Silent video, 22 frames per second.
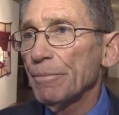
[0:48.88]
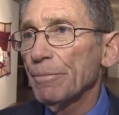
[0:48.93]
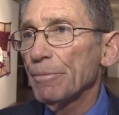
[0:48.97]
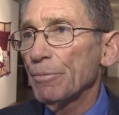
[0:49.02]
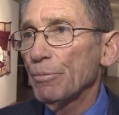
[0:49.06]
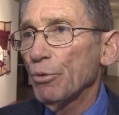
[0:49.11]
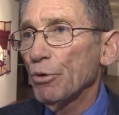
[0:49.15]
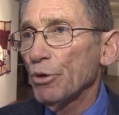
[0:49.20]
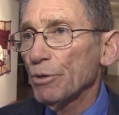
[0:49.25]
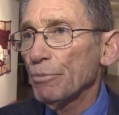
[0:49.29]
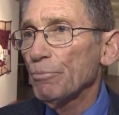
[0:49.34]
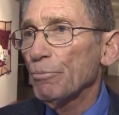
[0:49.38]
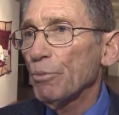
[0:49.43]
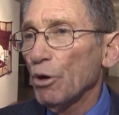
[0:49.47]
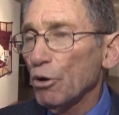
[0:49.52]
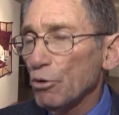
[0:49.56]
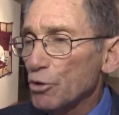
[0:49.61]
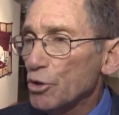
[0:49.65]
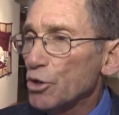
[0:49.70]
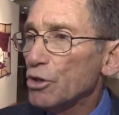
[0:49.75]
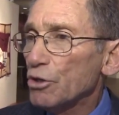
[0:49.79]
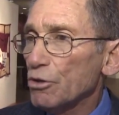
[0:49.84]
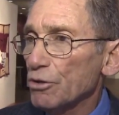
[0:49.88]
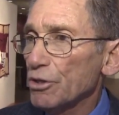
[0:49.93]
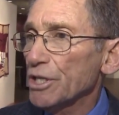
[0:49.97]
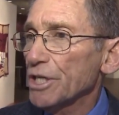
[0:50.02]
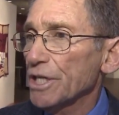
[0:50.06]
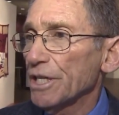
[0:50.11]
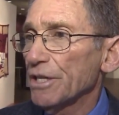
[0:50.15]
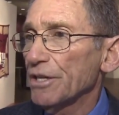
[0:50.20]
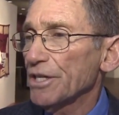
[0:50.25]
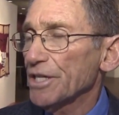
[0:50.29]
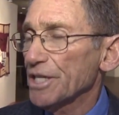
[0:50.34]
put posters
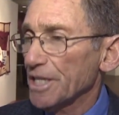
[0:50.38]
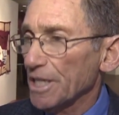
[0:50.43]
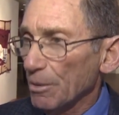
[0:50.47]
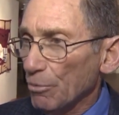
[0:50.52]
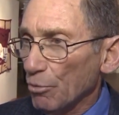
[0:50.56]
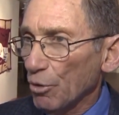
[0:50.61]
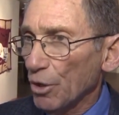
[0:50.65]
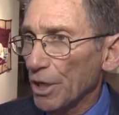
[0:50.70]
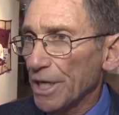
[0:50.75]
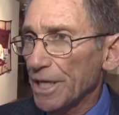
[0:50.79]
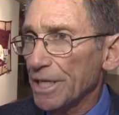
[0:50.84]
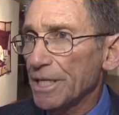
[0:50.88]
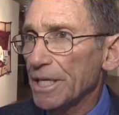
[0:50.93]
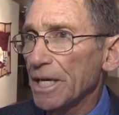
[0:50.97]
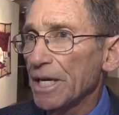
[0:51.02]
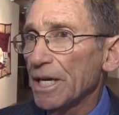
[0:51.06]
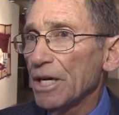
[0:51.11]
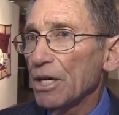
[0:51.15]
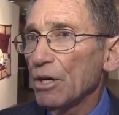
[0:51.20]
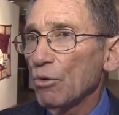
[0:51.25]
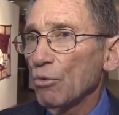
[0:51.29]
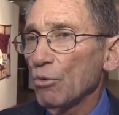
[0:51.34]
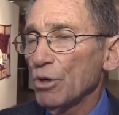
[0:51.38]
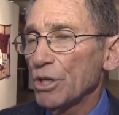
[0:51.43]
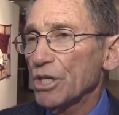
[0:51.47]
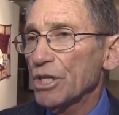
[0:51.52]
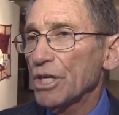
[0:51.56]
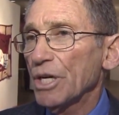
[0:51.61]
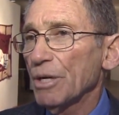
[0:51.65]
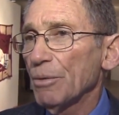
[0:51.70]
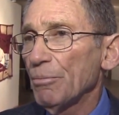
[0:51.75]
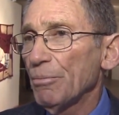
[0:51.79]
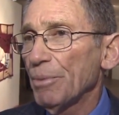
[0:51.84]
in the subways which
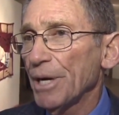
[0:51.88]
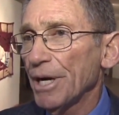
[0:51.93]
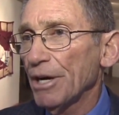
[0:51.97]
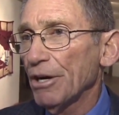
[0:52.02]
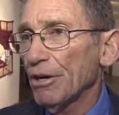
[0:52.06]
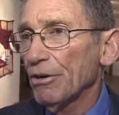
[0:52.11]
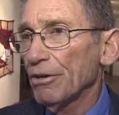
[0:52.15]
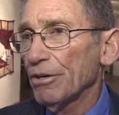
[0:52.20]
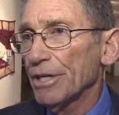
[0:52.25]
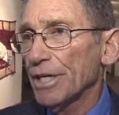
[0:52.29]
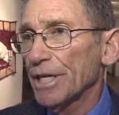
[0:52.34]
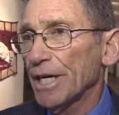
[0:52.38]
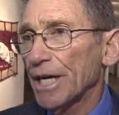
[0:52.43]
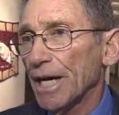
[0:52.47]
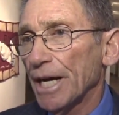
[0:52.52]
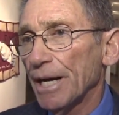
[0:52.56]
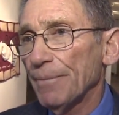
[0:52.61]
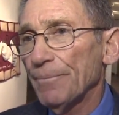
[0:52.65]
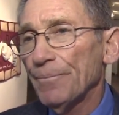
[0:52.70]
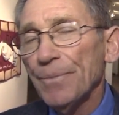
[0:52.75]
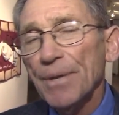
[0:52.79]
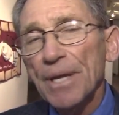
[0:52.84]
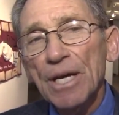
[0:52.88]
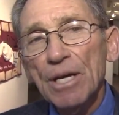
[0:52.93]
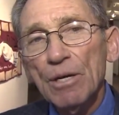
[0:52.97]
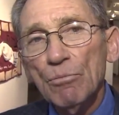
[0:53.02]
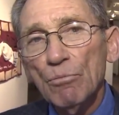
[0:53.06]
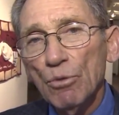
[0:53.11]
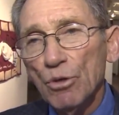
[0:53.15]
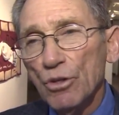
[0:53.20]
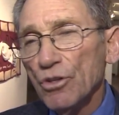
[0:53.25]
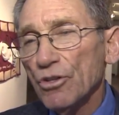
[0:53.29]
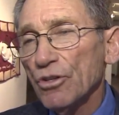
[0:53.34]
compared
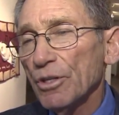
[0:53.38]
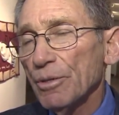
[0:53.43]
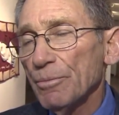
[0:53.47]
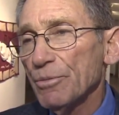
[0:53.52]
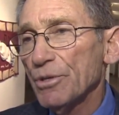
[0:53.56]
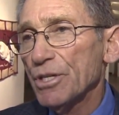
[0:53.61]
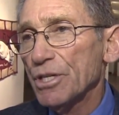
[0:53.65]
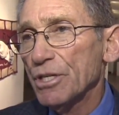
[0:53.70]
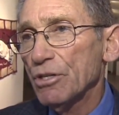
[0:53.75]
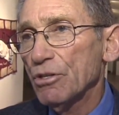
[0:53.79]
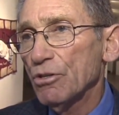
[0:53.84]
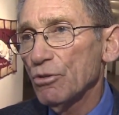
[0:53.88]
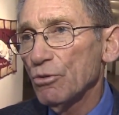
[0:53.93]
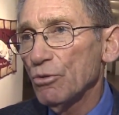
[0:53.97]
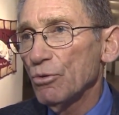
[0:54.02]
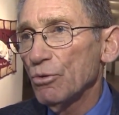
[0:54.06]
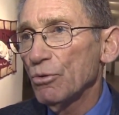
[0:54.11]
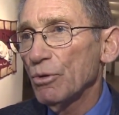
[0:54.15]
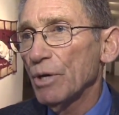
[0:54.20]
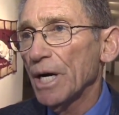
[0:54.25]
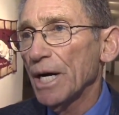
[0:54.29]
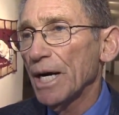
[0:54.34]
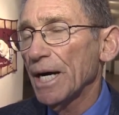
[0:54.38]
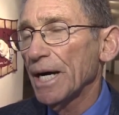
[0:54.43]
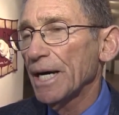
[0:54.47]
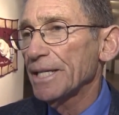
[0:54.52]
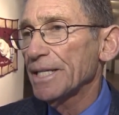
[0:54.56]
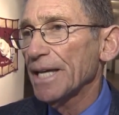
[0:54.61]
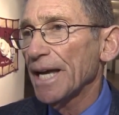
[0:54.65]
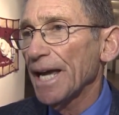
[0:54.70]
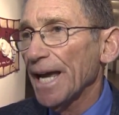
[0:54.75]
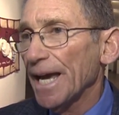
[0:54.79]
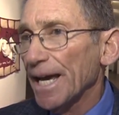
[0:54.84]
Muslims to
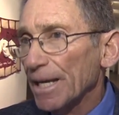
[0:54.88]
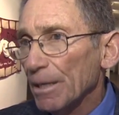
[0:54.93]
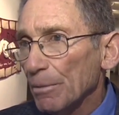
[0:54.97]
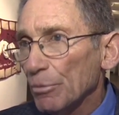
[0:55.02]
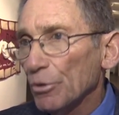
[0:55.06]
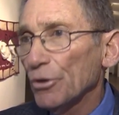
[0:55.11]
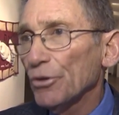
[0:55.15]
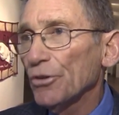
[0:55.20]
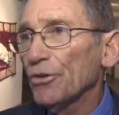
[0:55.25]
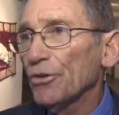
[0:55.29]
animals.